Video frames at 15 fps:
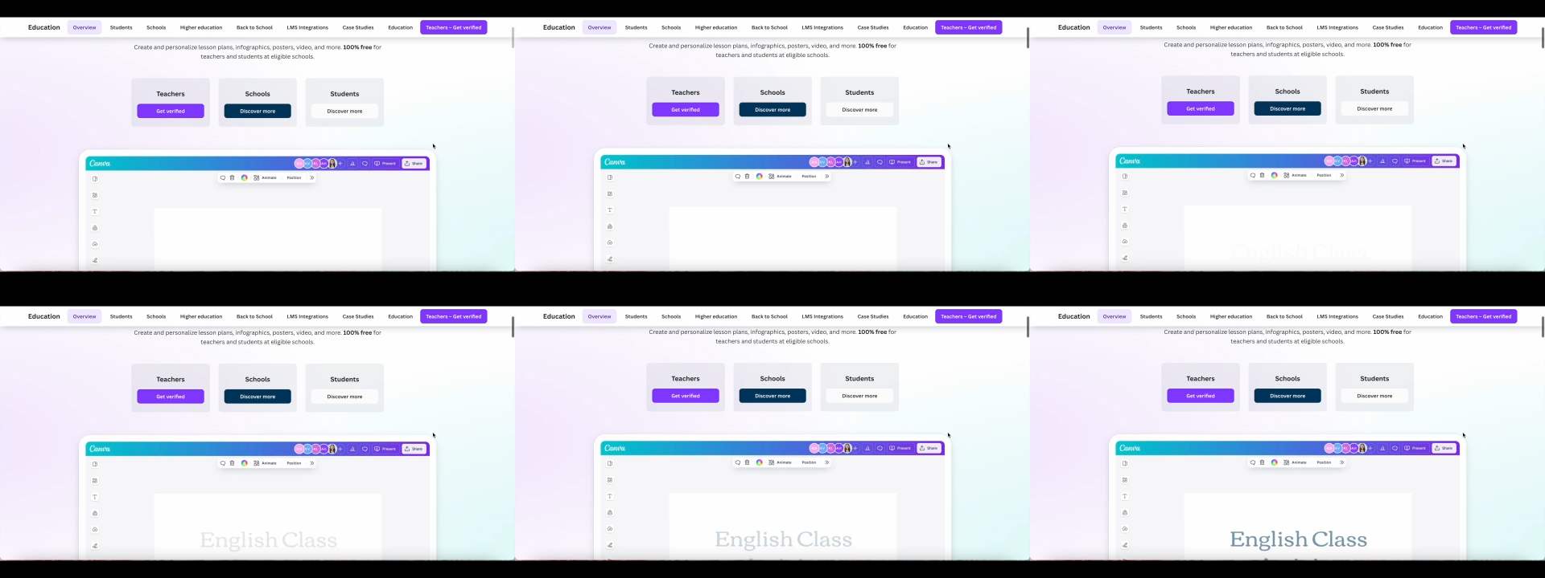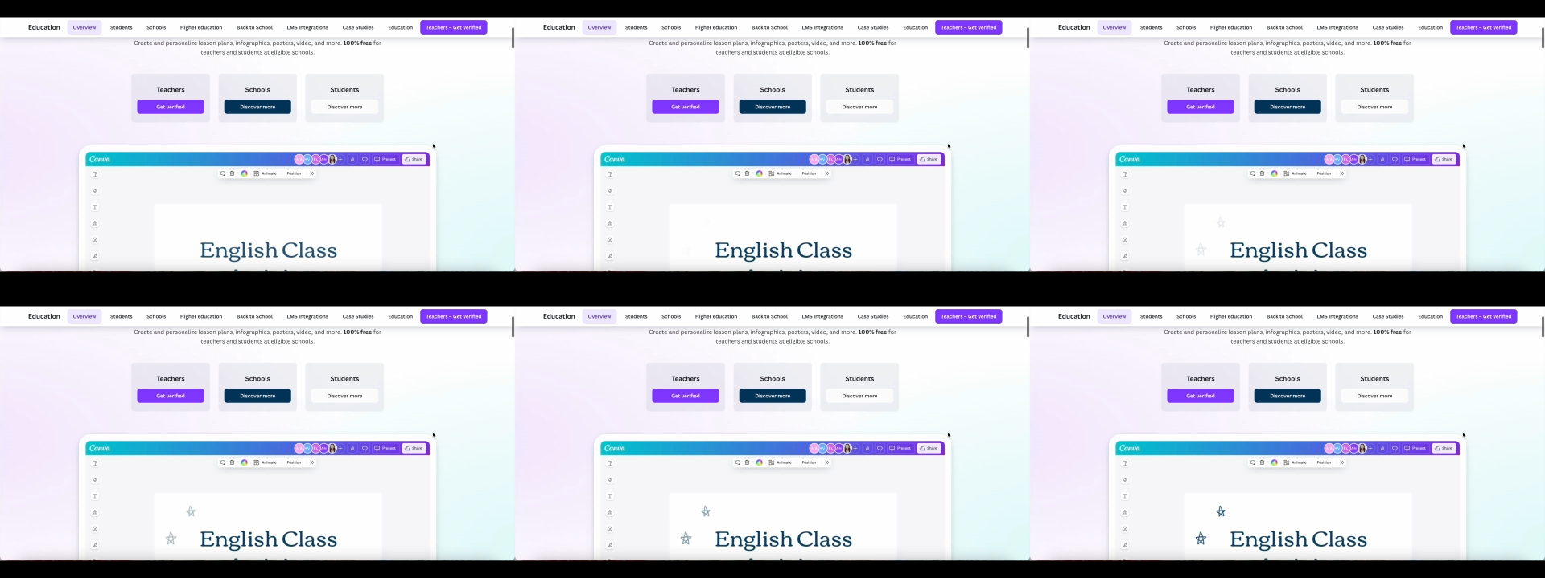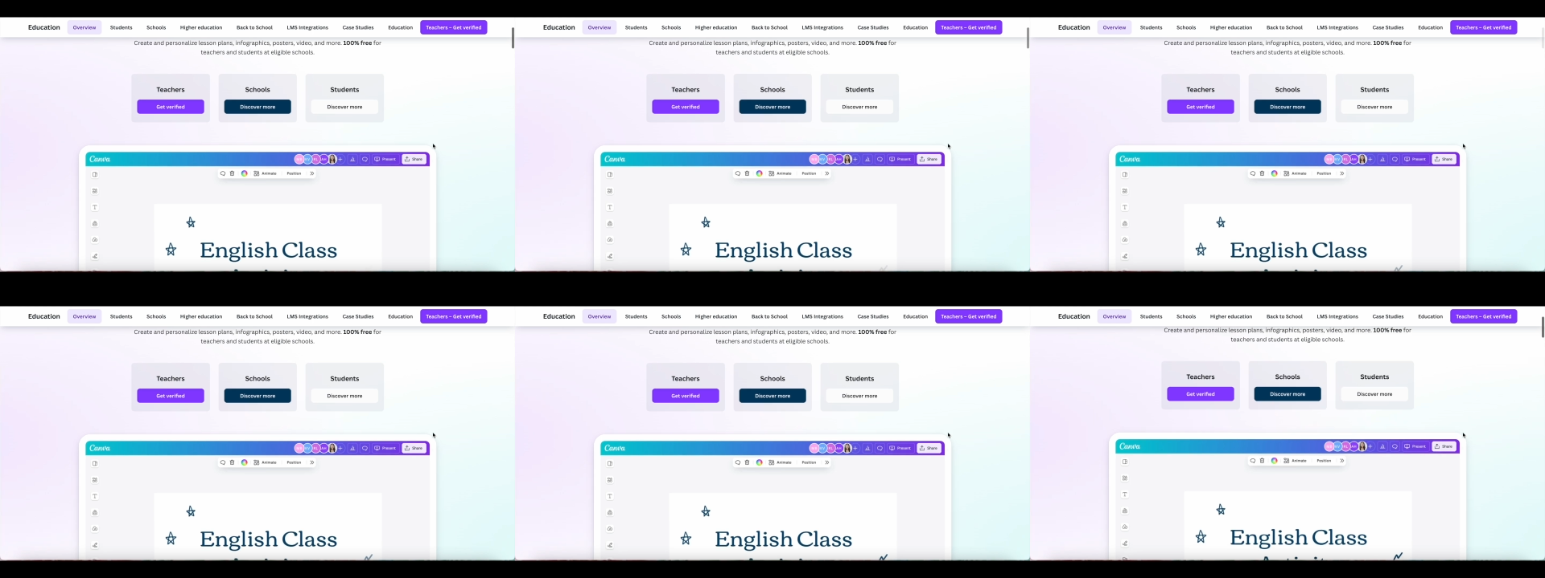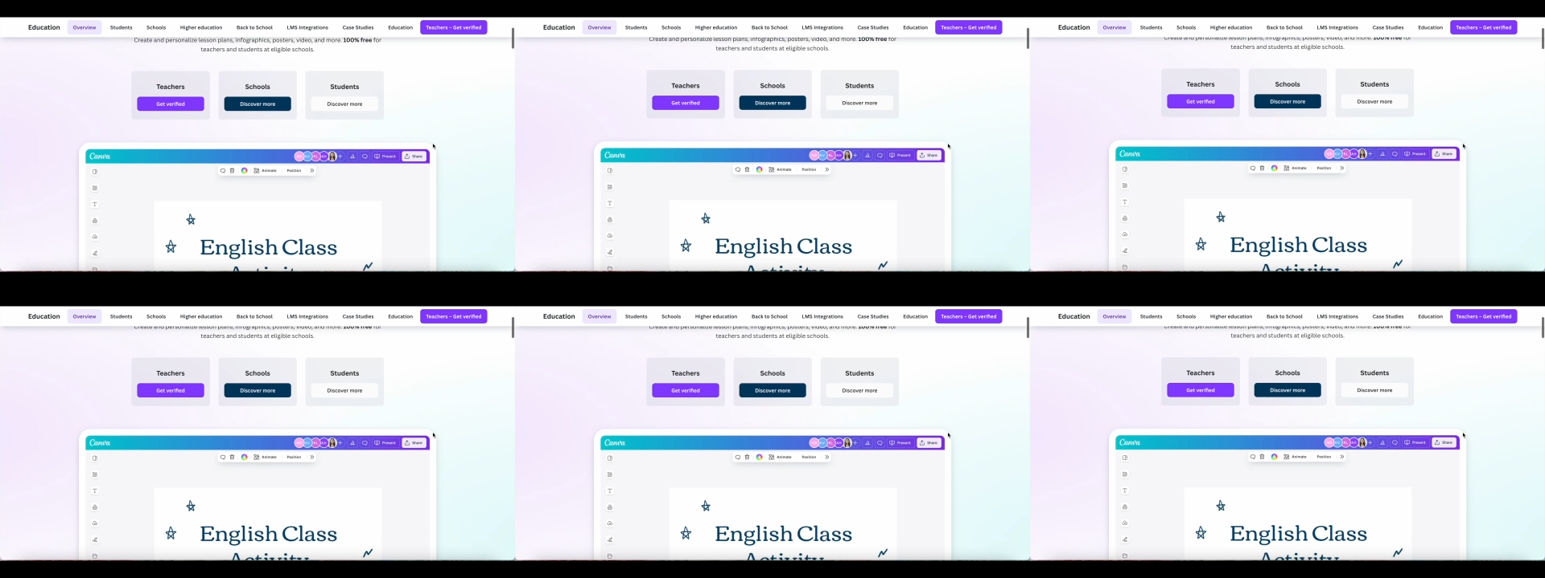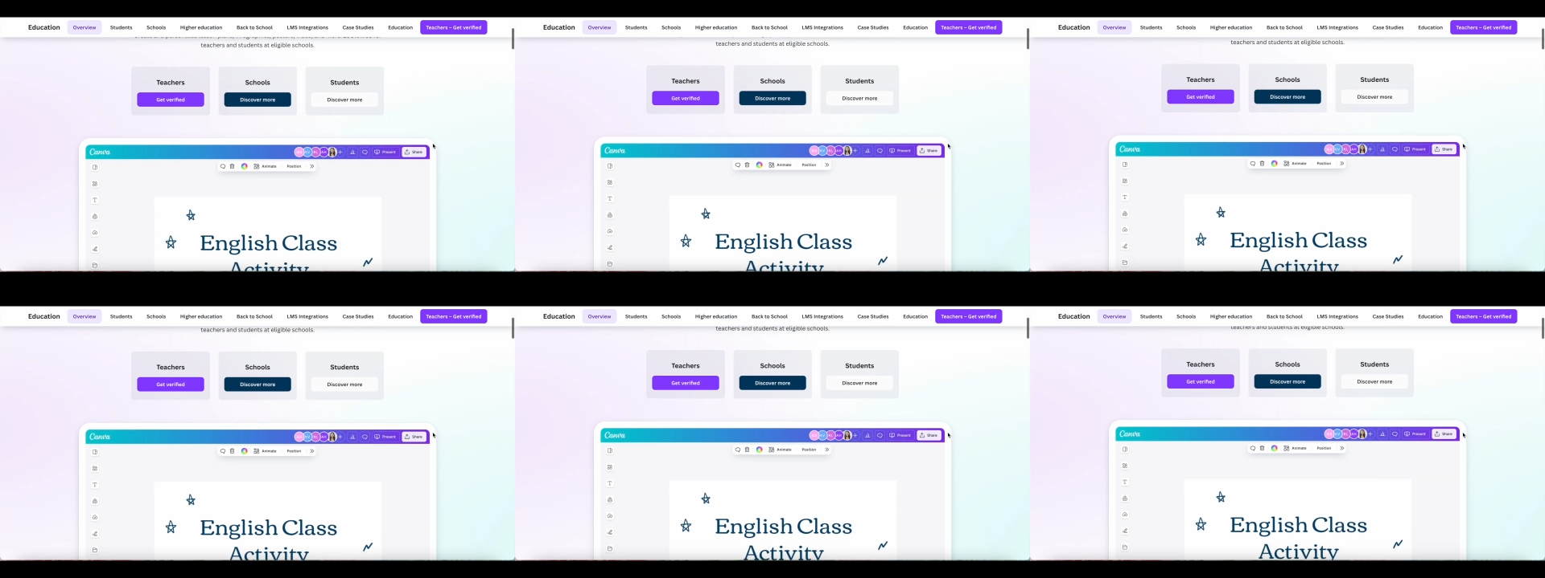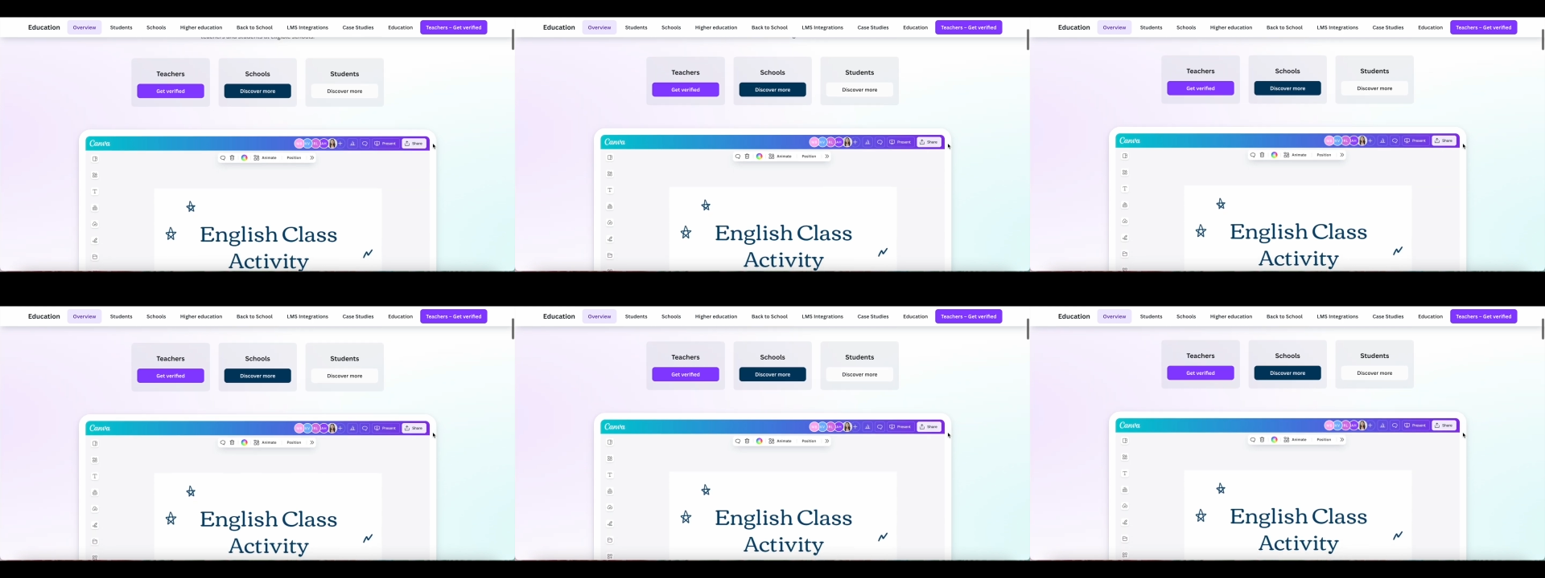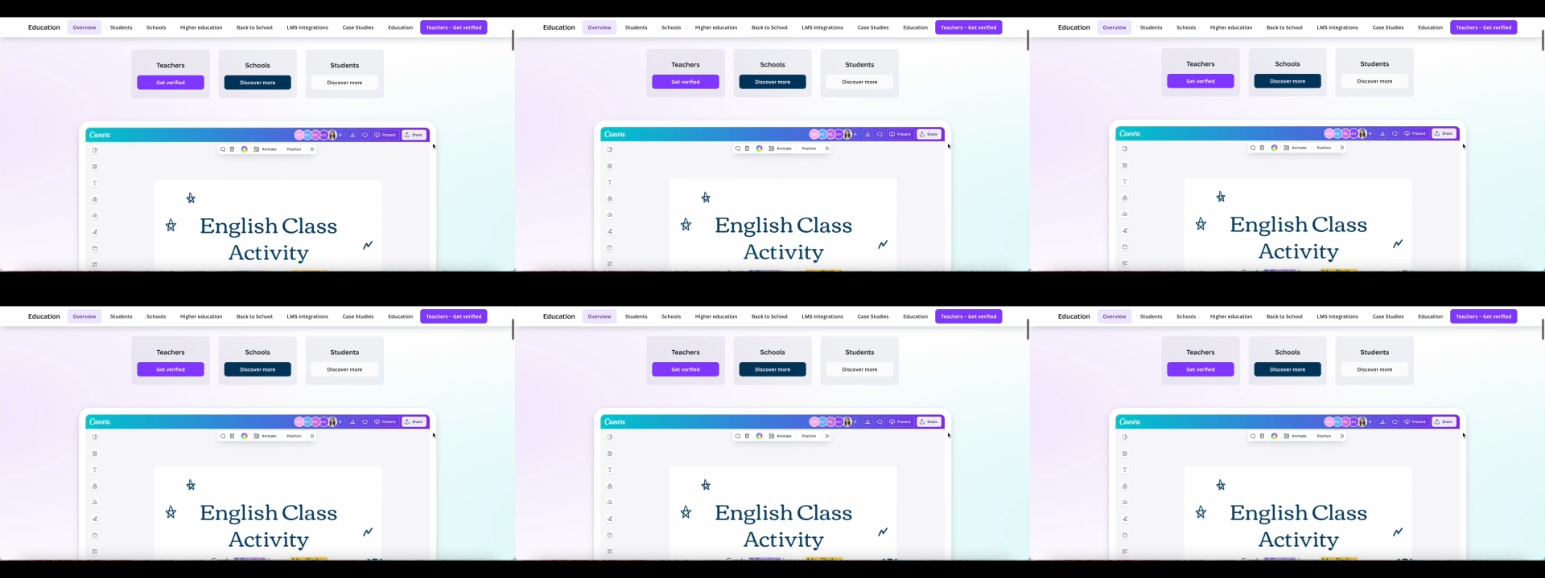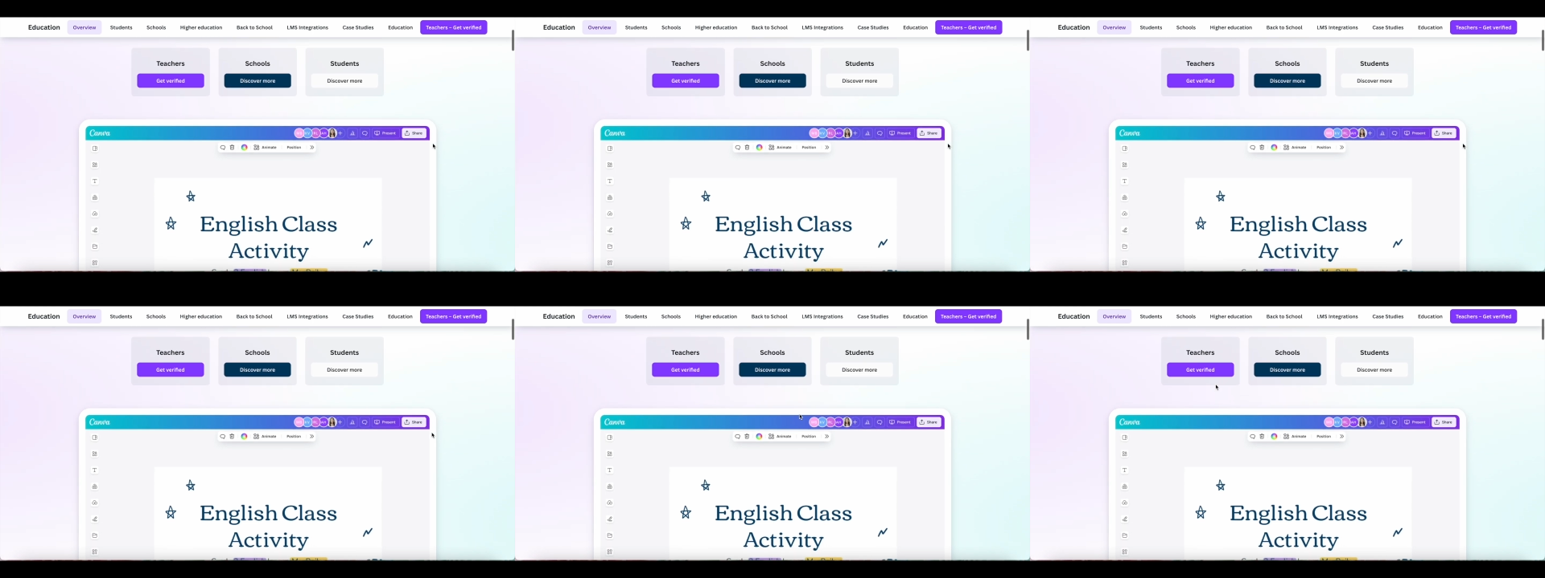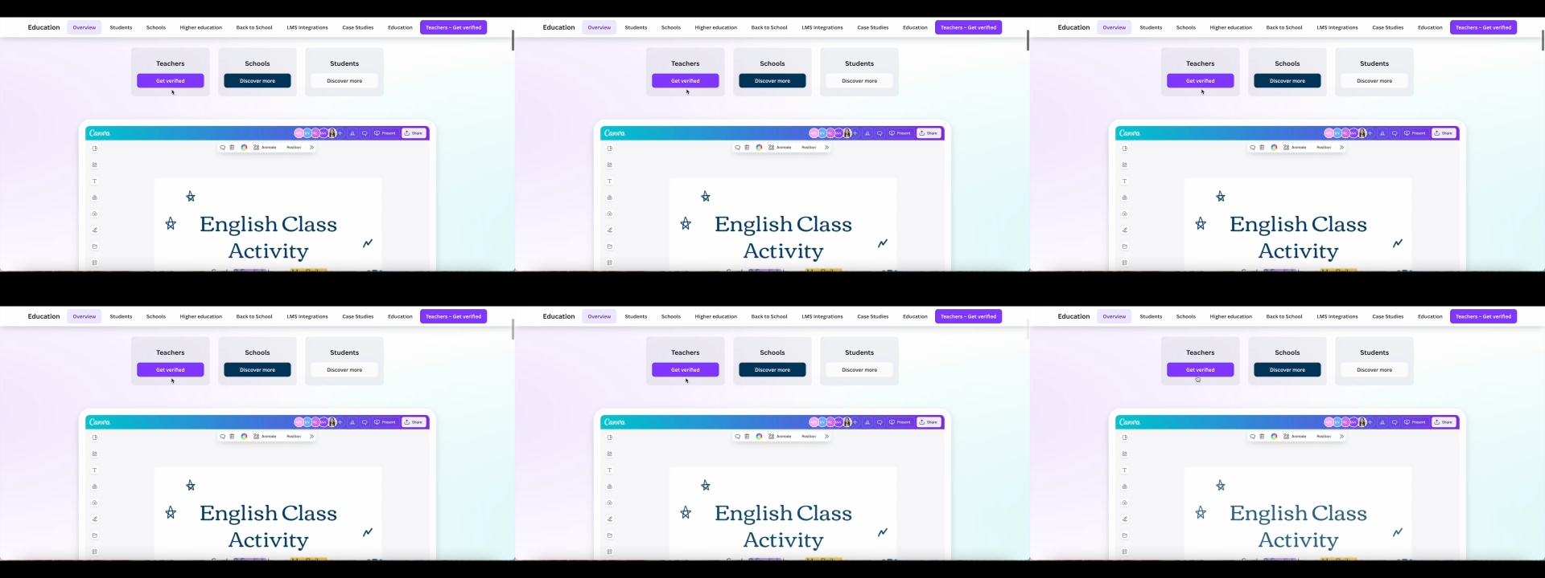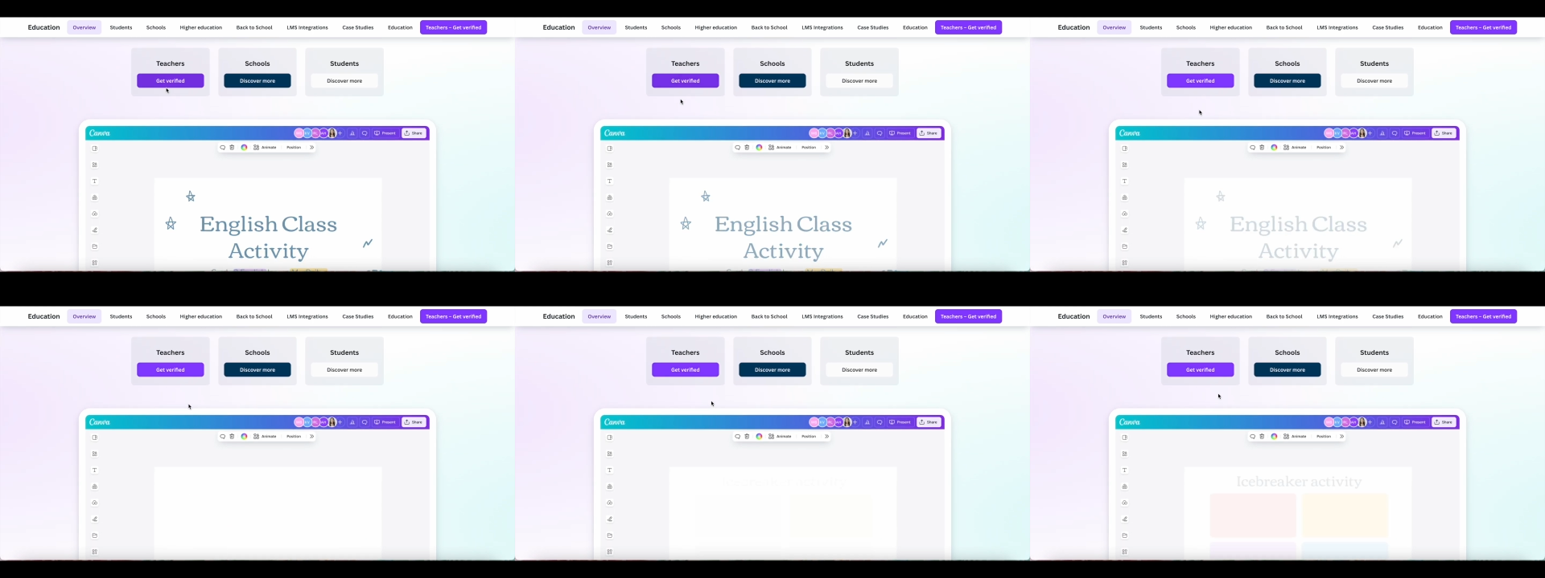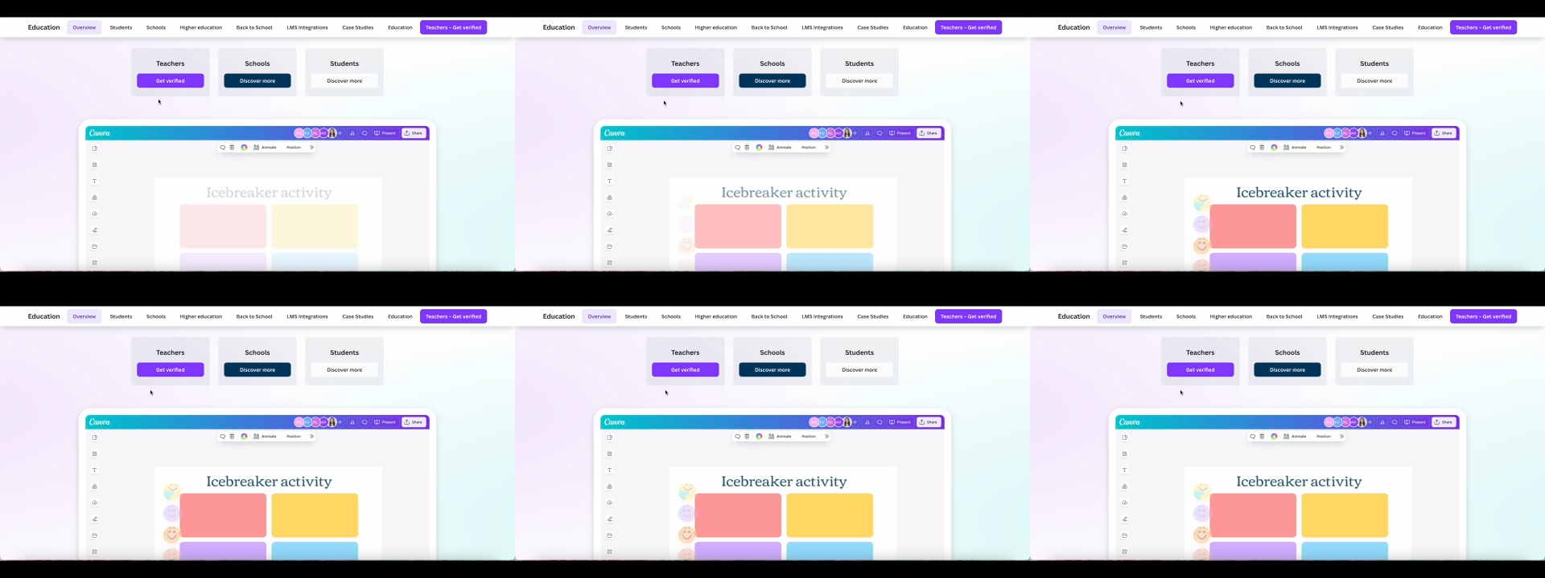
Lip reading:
No face is visible, so there are no lips to read.